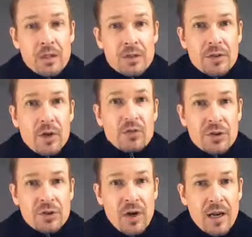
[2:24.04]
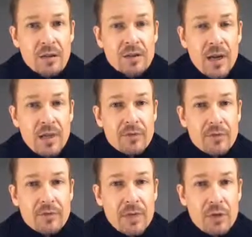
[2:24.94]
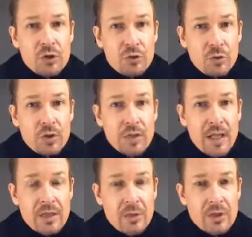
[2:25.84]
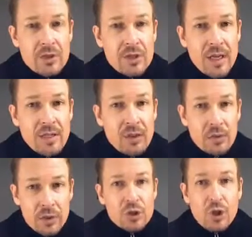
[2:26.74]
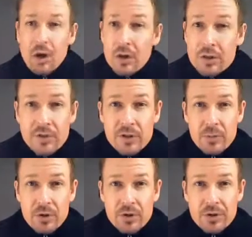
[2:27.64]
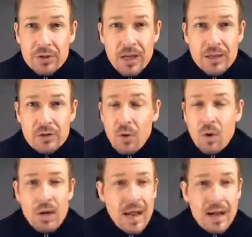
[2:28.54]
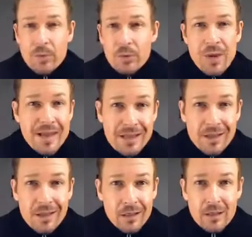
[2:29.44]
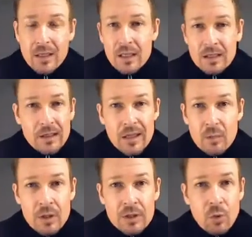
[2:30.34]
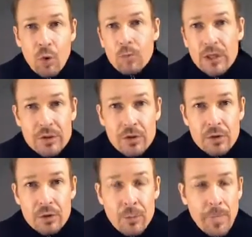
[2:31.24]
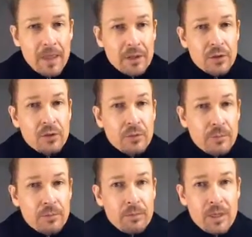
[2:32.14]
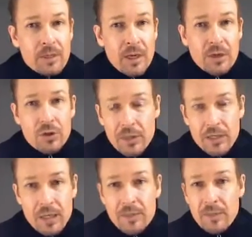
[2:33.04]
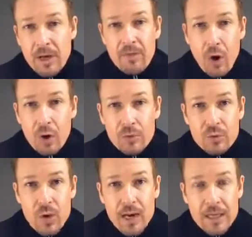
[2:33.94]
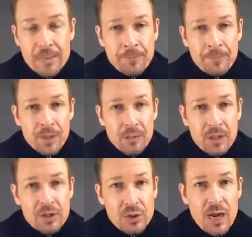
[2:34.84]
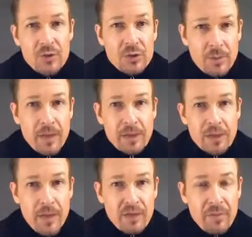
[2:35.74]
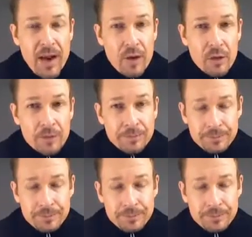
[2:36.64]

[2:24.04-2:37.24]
self-restraint. You have to make sure that you understand that you're in charge of this person, and you don't want to have them do anything that they wouldn't normally do. And you need to make sure that you keep them out of harm's way, because you have a tremendous amount of power.